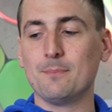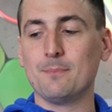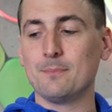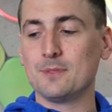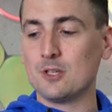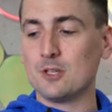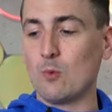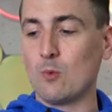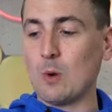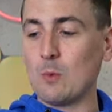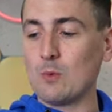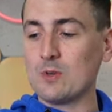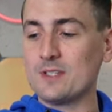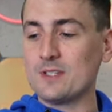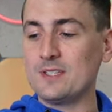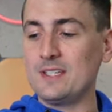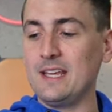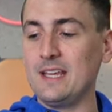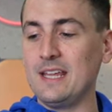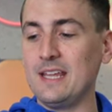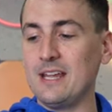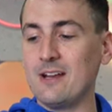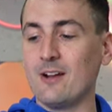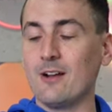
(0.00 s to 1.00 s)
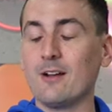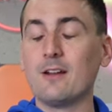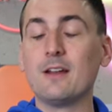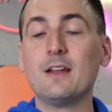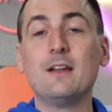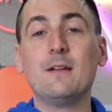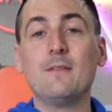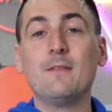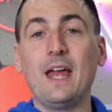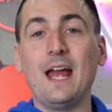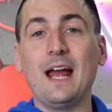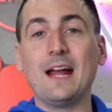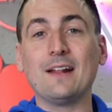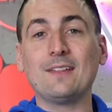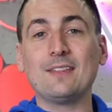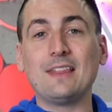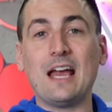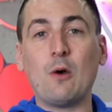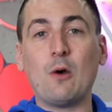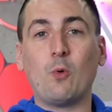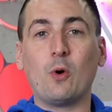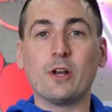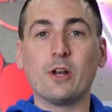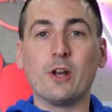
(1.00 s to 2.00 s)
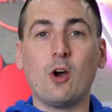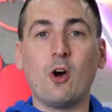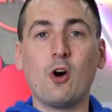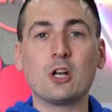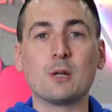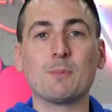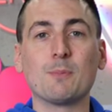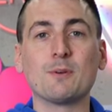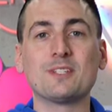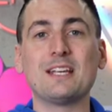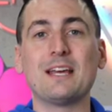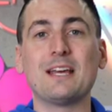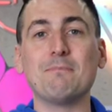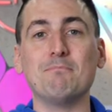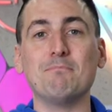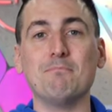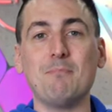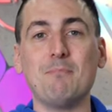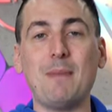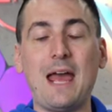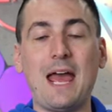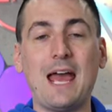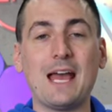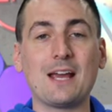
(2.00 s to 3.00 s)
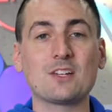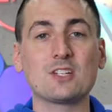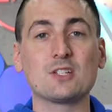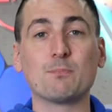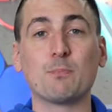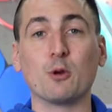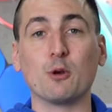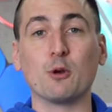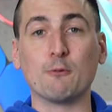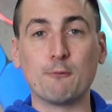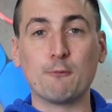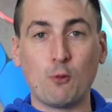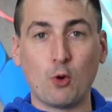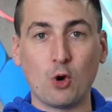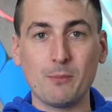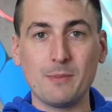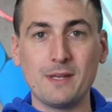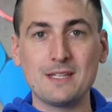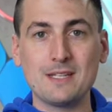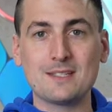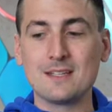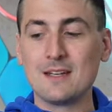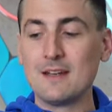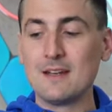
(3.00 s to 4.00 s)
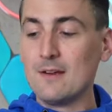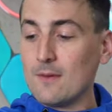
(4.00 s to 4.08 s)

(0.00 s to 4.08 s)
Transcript: So what we're seeing here at that 100% max performance,